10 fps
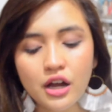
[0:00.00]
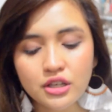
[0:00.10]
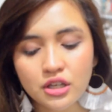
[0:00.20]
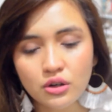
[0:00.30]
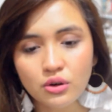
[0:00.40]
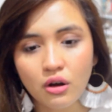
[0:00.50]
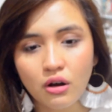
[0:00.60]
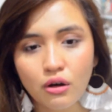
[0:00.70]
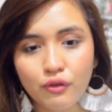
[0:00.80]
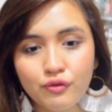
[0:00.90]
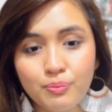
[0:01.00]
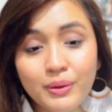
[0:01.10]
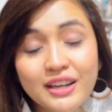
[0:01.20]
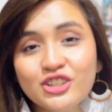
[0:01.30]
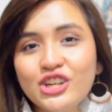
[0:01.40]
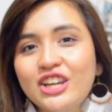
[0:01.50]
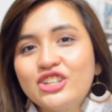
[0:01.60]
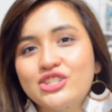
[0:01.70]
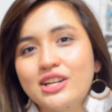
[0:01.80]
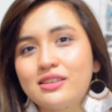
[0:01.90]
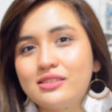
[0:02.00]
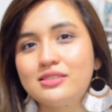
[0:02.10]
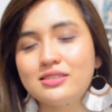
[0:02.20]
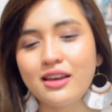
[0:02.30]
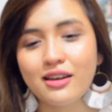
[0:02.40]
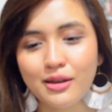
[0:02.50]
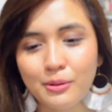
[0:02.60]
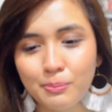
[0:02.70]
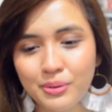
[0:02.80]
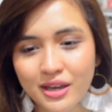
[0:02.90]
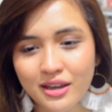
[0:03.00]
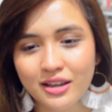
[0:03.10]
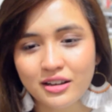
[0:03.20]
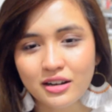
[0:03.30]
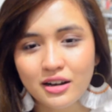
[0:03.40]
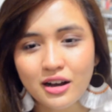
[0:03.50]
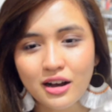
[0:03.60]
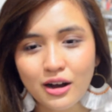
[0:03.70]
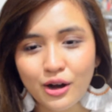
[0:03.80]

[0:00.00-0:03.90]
a year of big changes and big